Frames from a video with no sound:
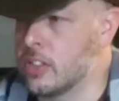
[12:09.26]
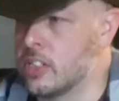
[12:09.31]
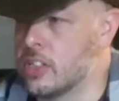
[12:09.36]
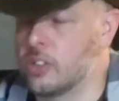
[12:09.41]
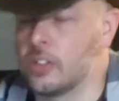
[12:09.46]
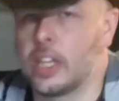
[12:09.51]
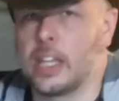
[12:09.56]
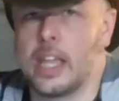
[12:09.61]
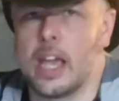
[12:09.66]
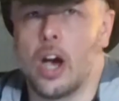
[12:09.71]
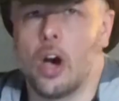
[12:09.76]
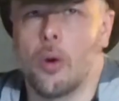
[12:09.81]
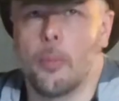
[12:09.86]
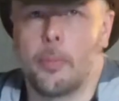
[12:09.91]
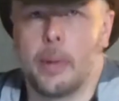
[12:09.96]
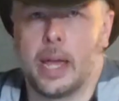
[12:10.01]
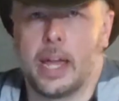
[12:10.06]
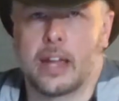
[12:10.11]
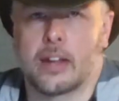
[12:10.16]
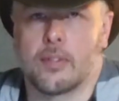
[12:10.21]
Silky
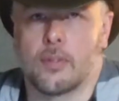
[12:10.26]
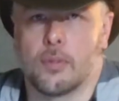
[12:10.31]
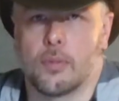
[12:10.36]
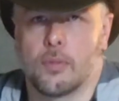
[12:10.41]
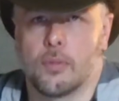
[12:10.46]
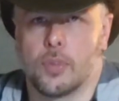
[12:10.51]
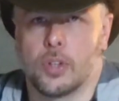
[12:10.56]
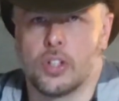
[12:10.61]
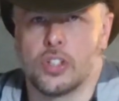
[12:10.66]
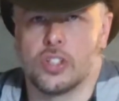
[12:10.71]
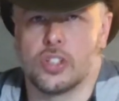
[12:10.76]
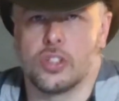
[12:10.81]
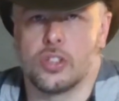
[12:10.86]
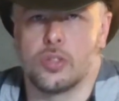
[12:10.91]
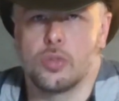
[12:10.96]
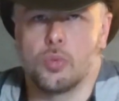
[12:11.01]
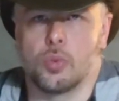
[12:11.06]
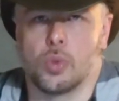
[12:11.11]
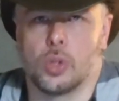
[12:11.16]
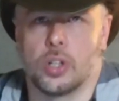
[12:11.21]
Outback
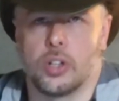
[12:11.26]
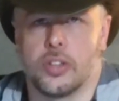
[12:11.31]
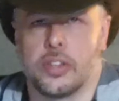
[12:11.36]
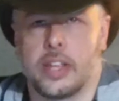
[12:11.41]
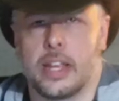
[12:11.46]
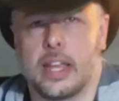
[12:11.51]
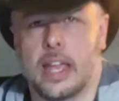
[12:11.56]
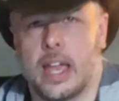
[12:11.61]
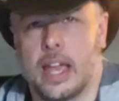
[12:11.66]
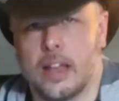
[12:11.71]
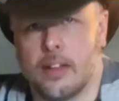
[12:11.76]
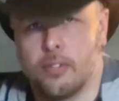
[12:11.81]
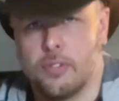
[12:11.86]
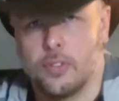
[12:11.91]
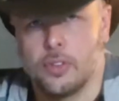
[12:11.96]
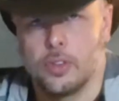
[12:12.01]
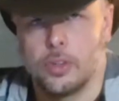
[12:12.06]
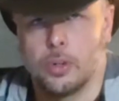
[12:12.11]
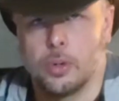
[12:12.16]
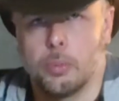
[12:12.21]
versions where they have
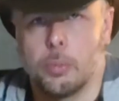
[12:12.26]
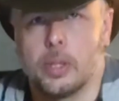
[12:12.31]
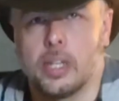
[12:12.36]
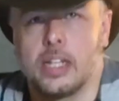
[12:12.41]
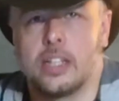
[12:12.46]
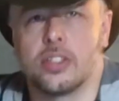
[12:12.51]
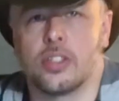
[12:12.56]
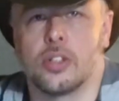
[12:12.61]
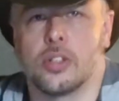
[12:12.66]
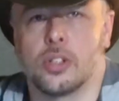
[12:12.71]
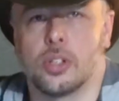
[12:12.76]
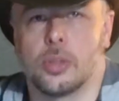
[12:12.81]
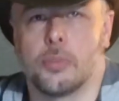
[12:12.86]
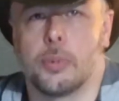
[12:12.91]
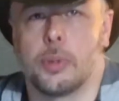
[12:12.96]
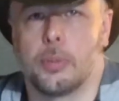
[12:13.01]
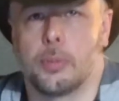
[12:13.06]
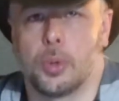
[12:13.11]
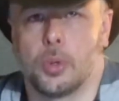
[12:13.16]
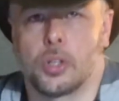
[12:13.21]
their blades a little
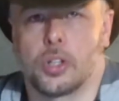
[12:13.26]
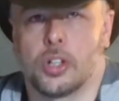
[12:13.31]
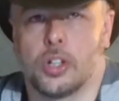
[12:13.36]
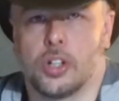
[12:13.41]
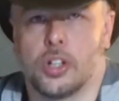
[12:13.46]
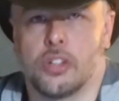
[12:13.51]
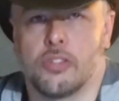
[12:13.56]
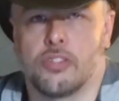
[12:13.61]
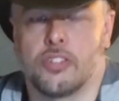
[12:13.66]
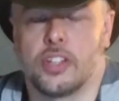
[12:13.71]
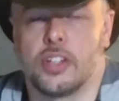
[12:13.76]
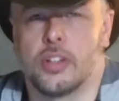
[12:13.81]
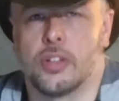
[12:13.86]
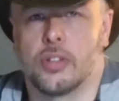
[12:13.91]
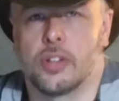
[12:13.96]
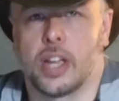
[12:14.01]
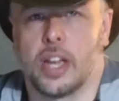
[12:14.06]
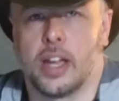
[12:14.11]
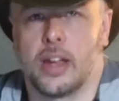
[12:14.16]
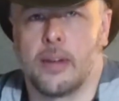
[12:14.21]
bit more curved,
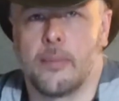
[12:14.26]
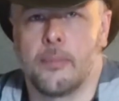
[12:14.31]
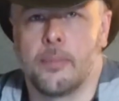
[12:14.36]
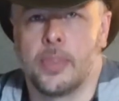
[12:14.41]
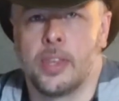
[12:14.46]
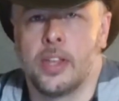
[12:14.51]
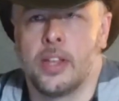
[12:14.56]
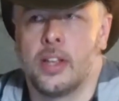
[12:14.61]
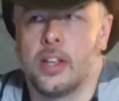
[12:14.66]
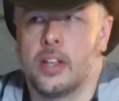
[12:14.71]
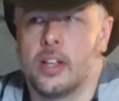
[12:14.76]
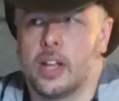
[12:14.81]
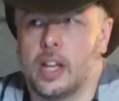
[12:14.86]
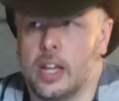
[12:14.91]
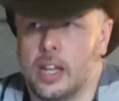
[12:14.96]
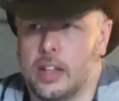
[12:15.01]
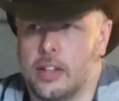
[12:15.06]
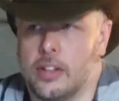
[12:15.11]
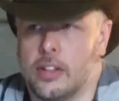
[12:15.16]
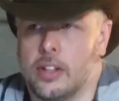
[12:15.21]
okay?
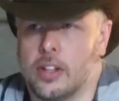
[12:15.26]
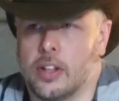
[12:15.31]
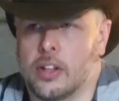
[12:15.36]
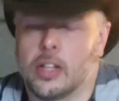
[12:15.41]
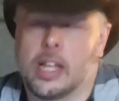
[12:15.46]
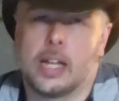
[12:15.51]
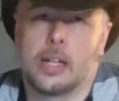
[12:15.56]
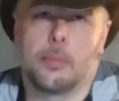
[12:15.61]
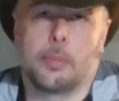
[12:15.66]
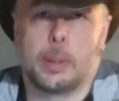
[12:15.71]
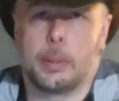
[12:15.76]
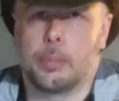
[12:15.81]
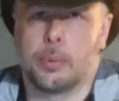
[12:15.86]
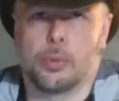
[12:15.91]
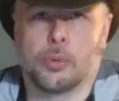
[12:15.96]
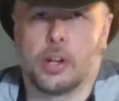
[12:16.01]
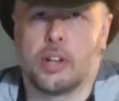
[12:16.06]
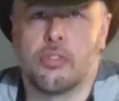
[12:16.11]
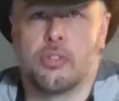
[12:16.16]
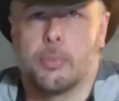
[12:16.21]
And a lot of people
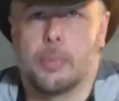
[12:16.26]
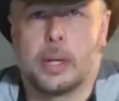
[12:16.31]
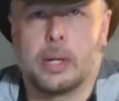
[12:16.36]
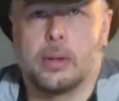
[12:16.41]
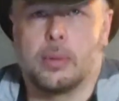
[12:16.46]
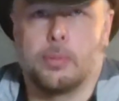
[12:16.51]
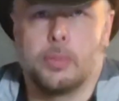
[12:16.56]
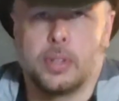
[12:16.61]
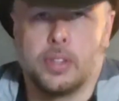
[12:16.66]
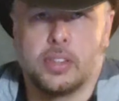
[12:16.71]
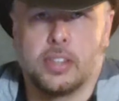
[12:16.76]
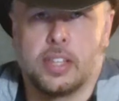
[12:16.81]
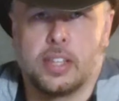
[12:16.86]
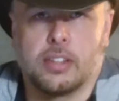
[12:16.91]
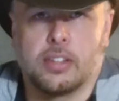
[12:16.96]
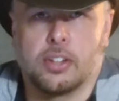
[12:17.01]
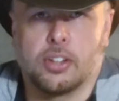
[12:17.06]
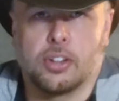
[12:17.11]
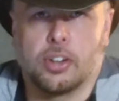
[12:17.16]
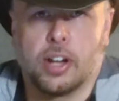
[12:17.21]
rave about them and
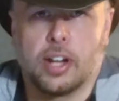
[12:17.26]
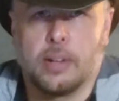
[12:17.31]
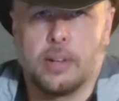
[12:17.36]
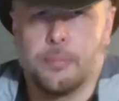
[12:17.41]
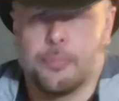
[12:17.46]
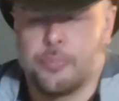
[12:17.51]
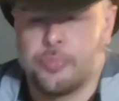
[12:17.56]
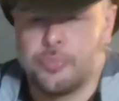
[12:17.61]
think they're great.